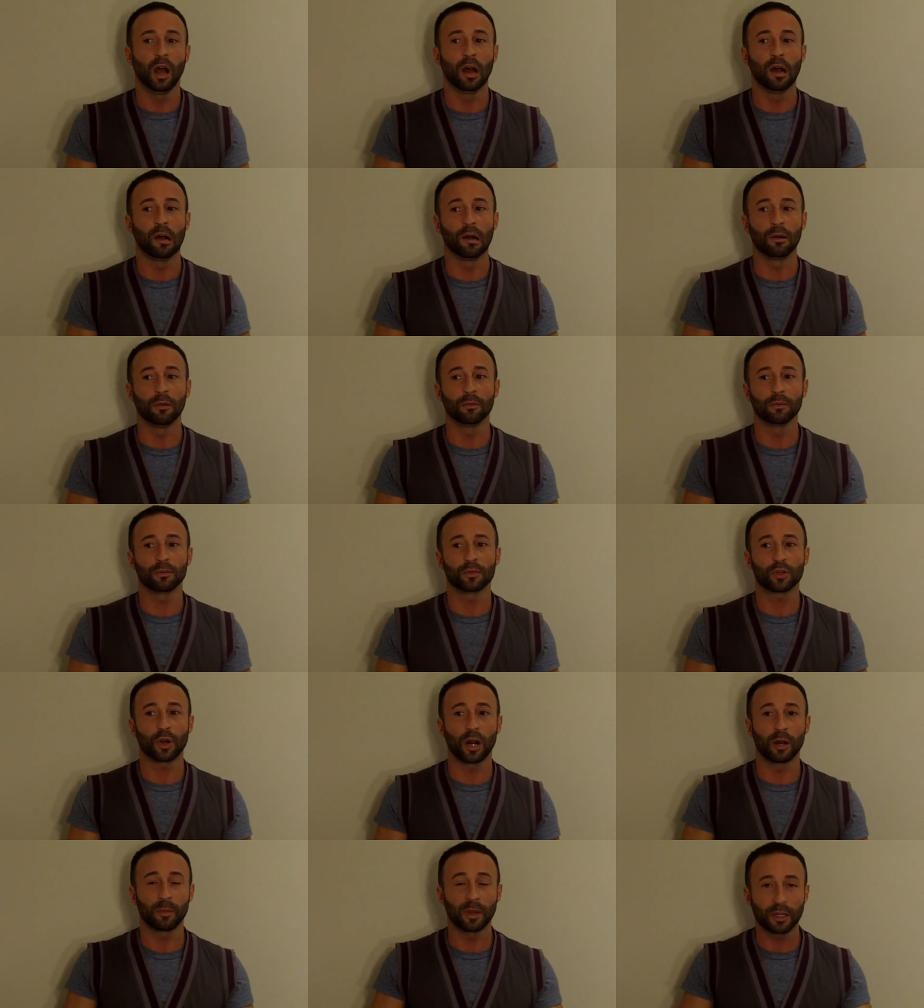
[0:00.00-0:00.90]
Um,
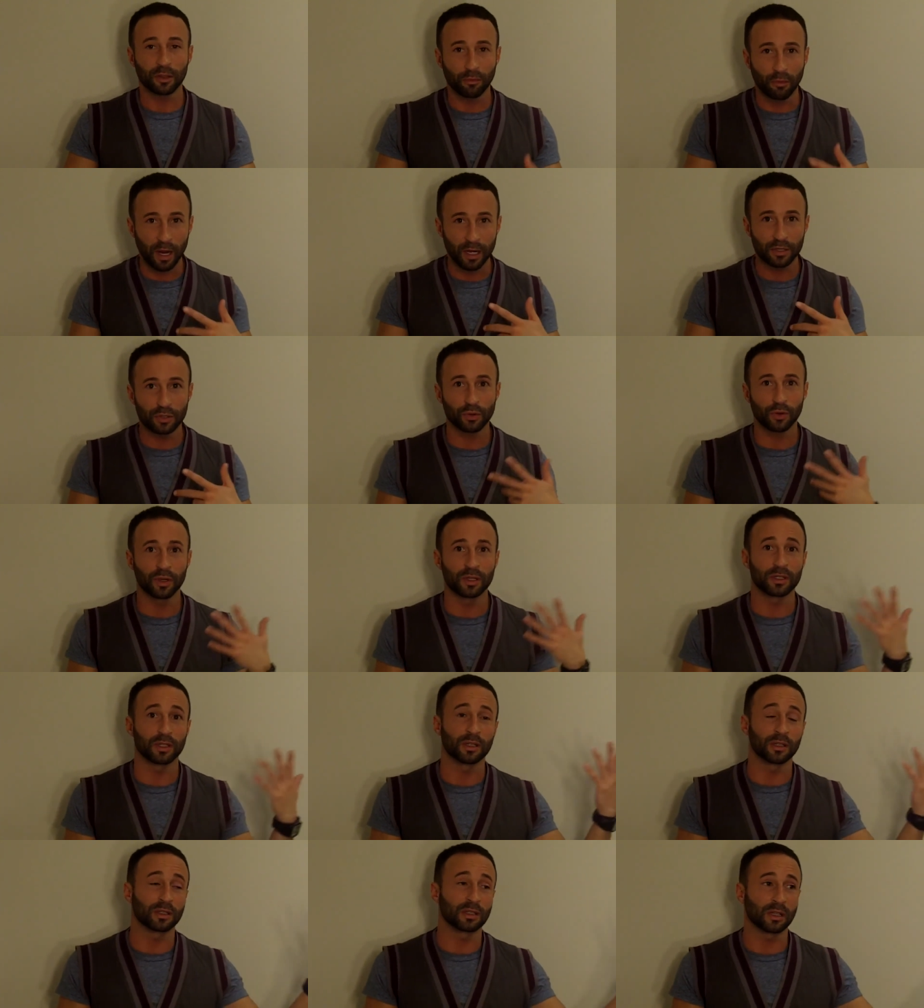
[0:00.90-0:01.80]
try to make the right
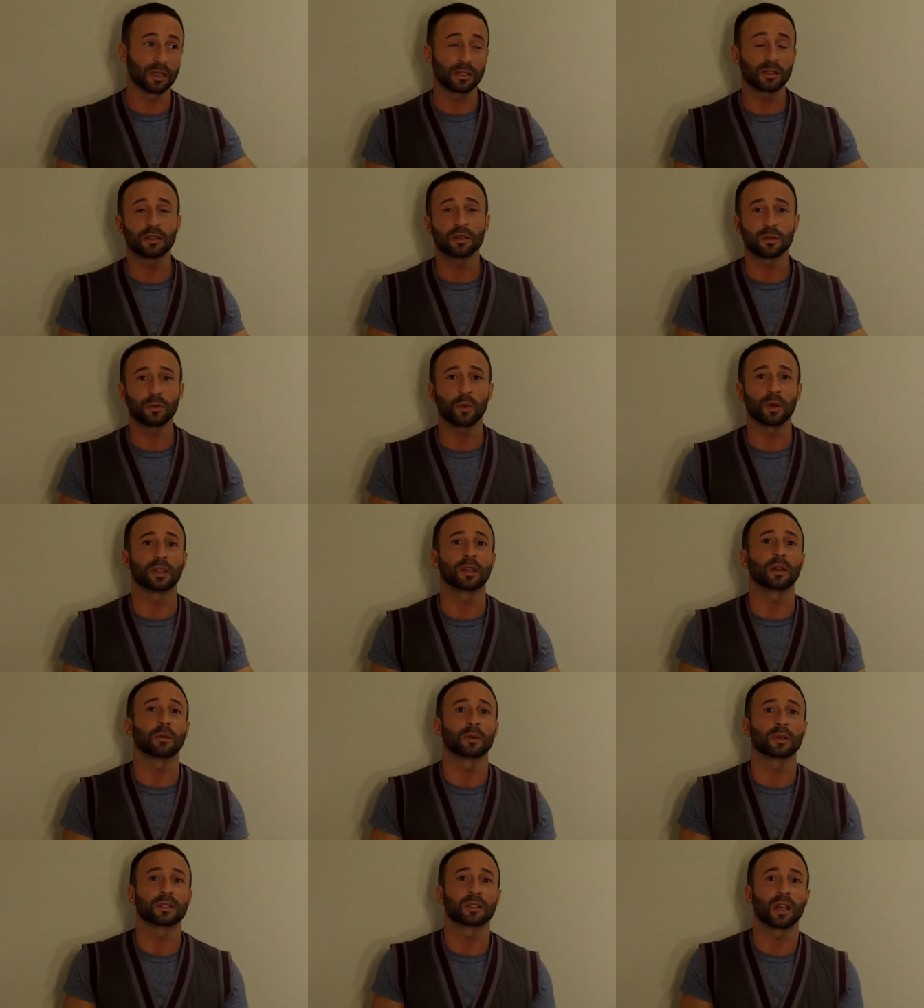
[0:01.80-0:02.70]
choices. Listen to what
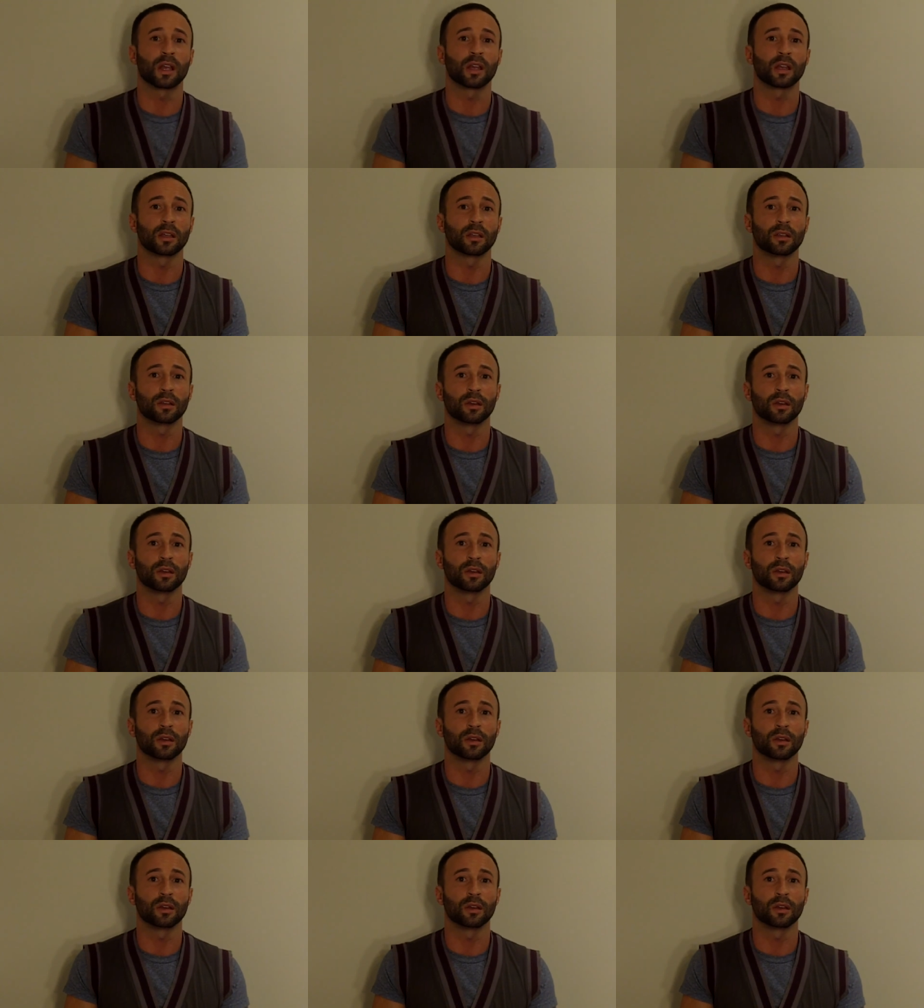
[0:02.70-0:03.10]
they were saying.